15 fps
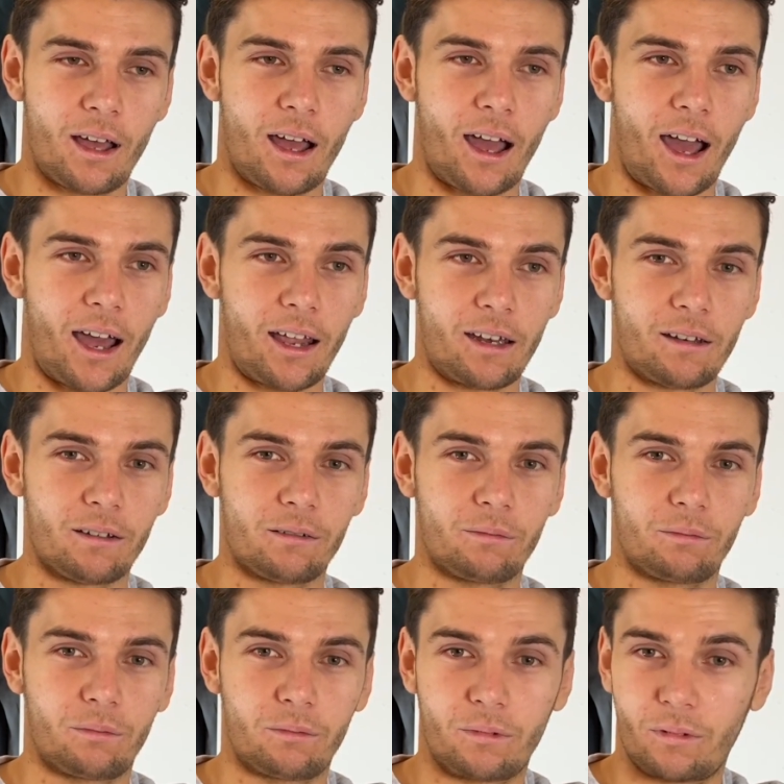and
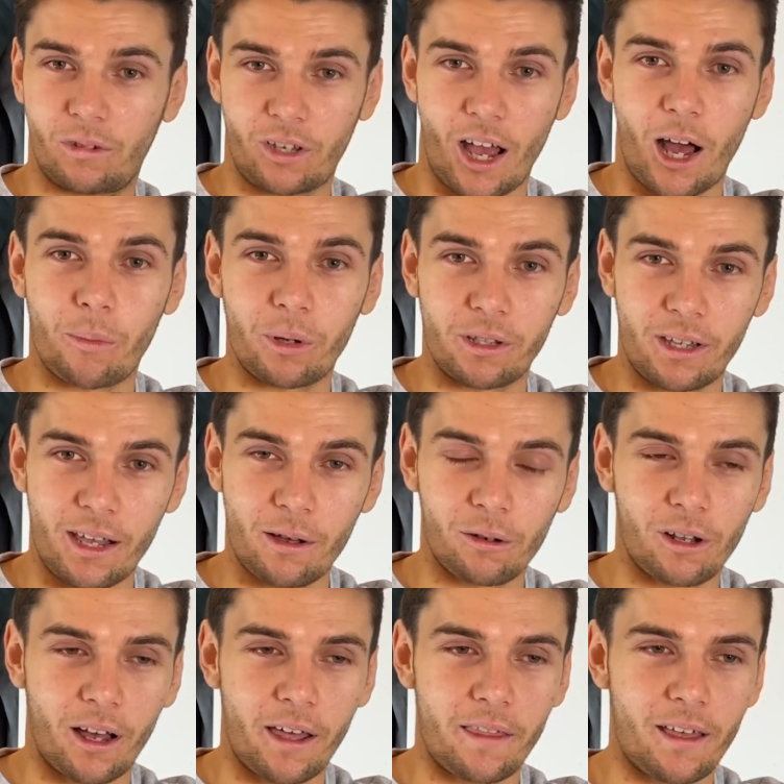set up a deal
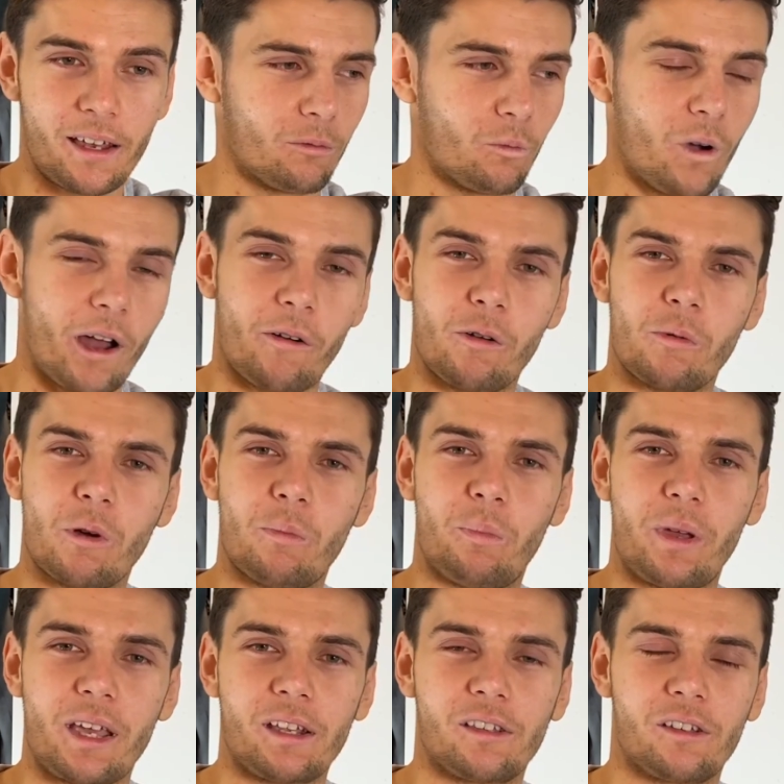like this, where it would
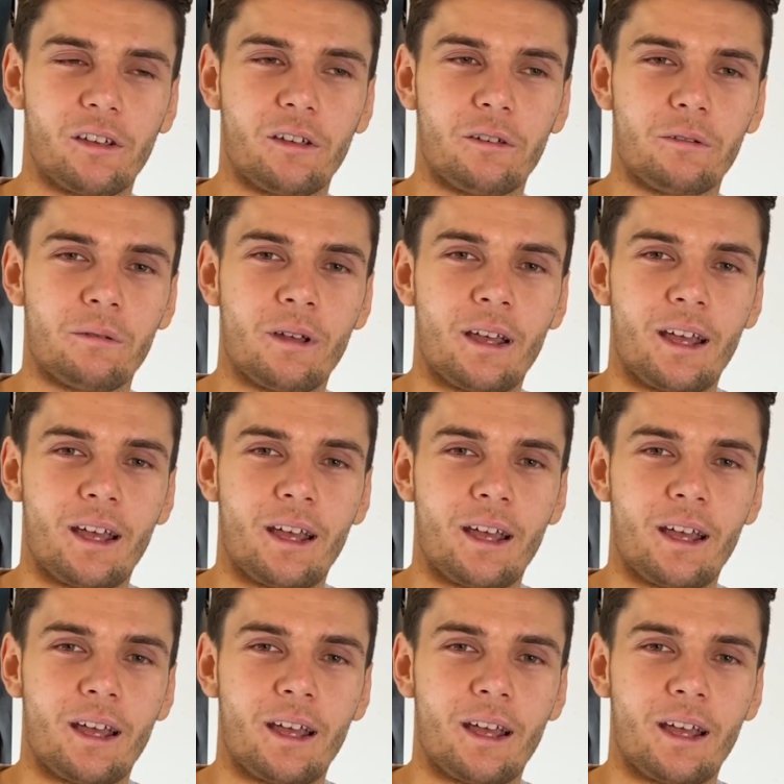be to,